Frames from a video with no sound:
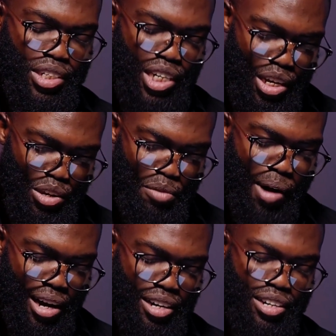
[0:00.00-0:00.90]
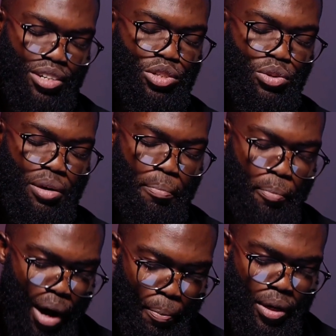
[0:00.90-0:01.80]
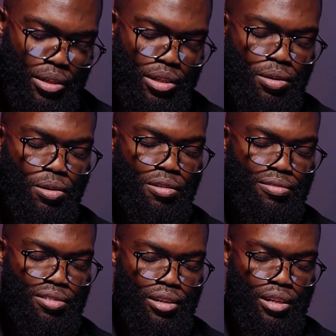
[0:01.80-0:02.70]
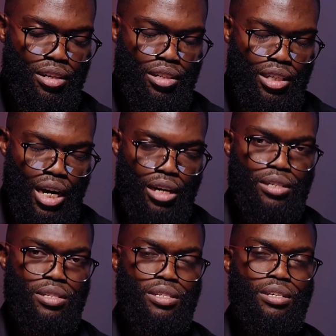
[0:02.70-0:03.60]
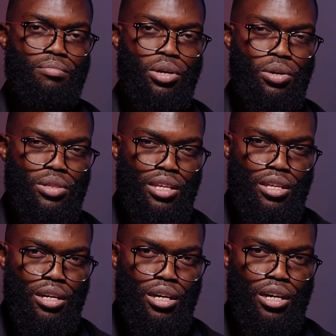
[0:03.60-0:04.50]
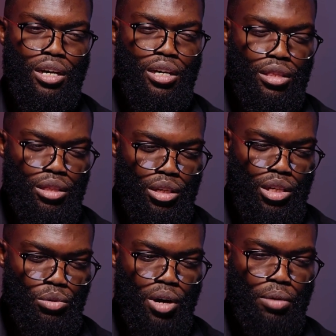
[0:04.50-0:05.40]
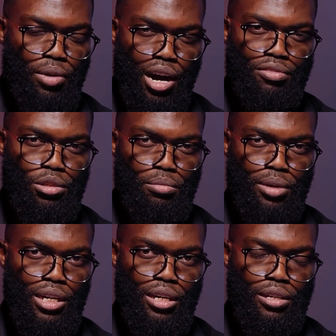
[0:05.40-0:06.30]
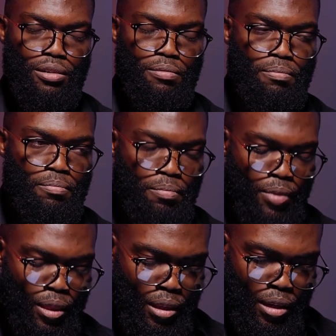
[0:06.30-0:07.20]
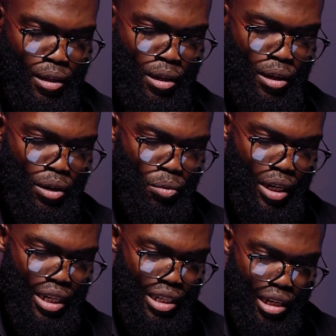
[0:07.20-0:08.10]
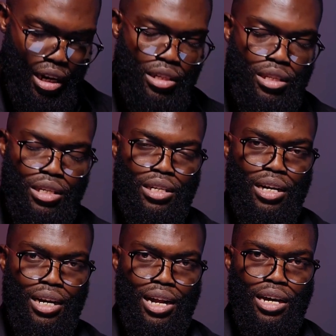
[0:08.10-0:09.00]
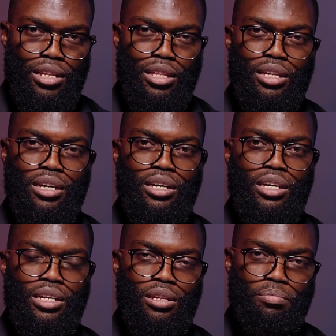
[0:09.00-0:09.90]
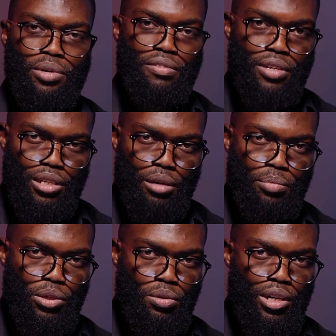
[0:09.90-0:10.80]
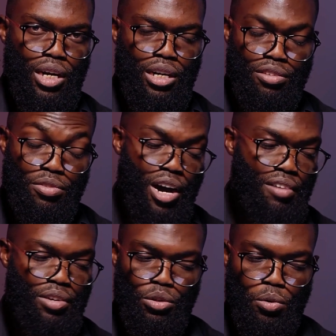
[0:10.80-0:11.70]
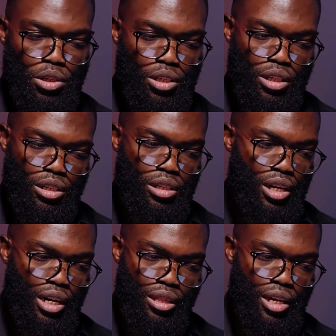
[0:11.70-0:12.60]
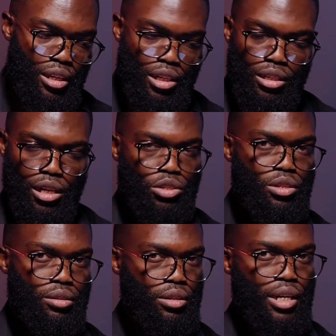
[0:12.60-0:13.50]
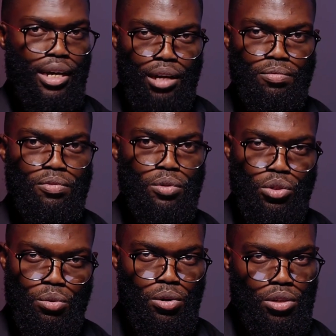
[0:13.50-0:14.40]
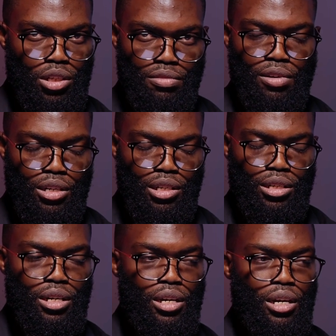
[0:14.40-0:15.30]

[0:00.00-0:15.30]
take you back to the purpose of tongues, because I think this is where we have to begin. We discussed this at length in the previous episode, and if you haven't watched it, I, I think it's actually really helpful to watch it first.